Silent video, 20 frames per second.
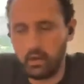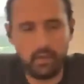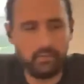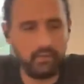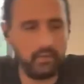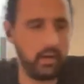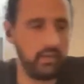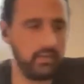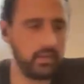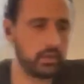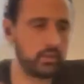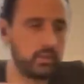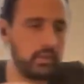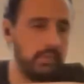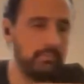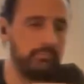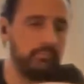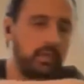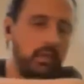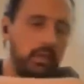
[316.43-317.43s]
on the
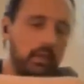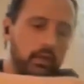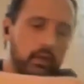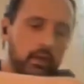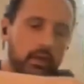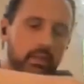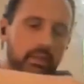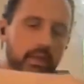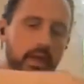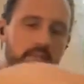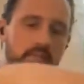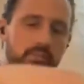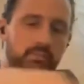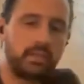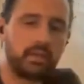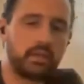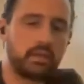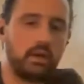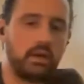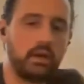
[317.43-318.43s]
cream. And that is
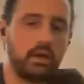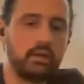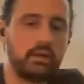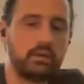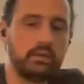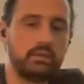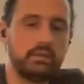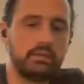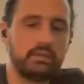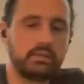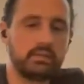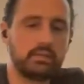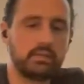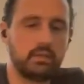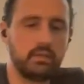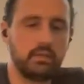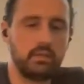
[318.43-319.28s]
because,